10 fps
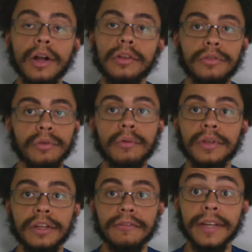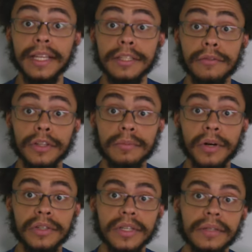follow through with your feelings for this
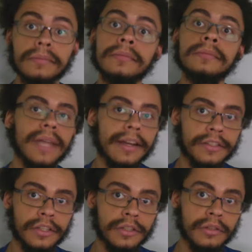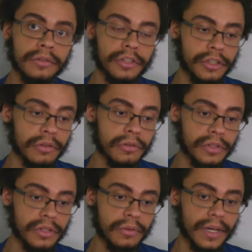person. How does a dude
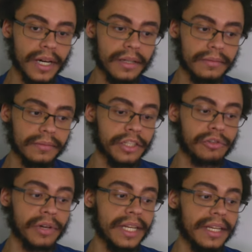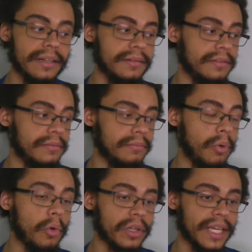choose to be treated
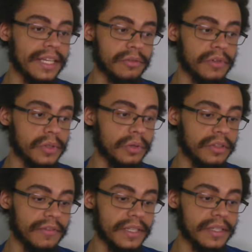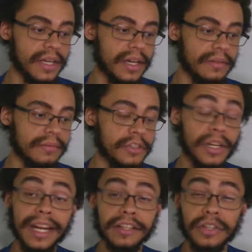poorly as a result of his
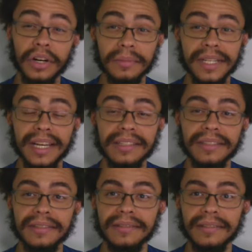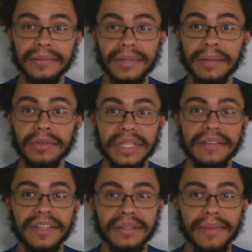genetic circumstance or being
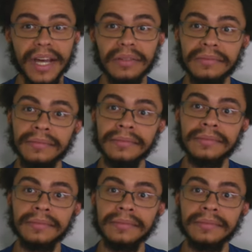perceived as a male?